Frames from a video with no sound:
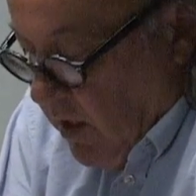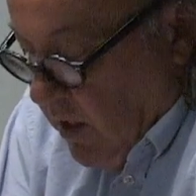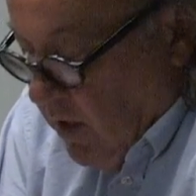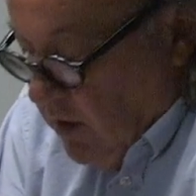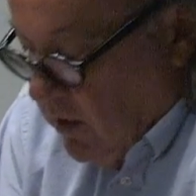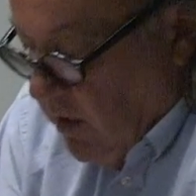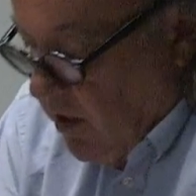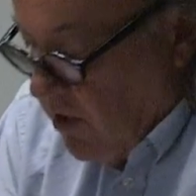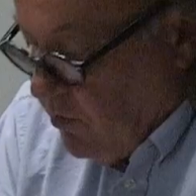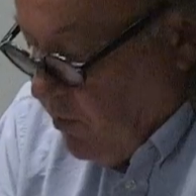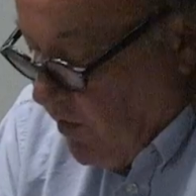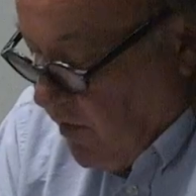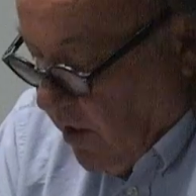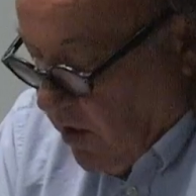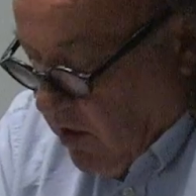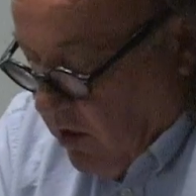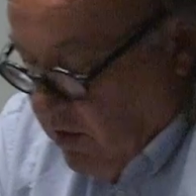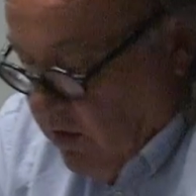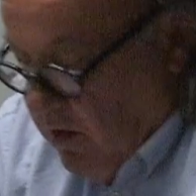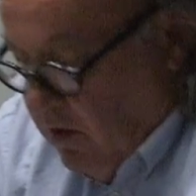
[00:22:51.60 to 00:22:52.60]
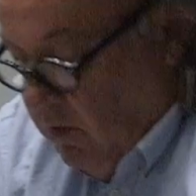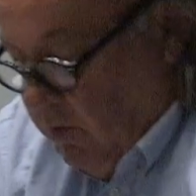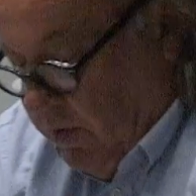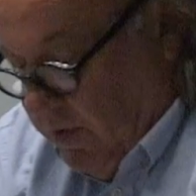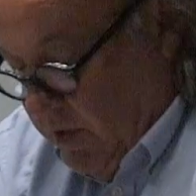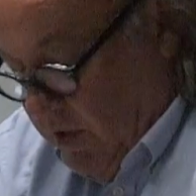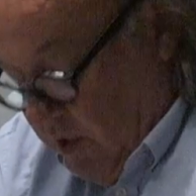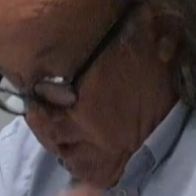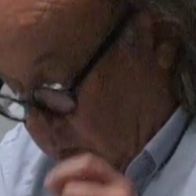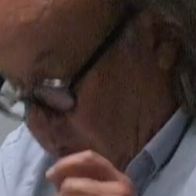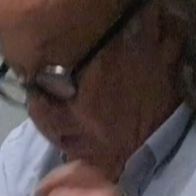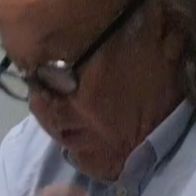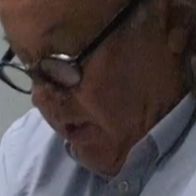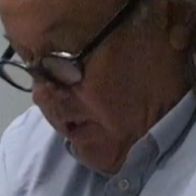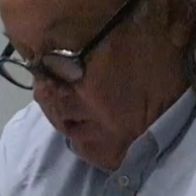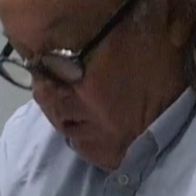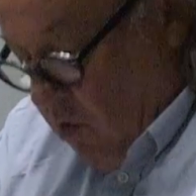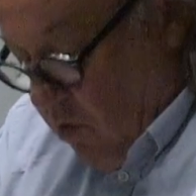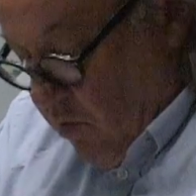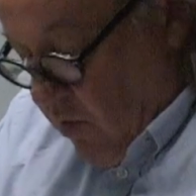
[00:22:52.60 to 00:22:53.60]
These were the, there, these were the
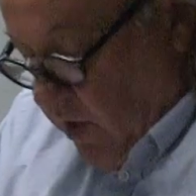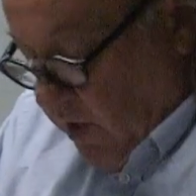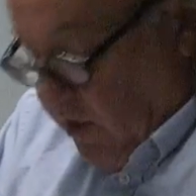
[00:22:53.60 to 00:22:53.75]
Kootenay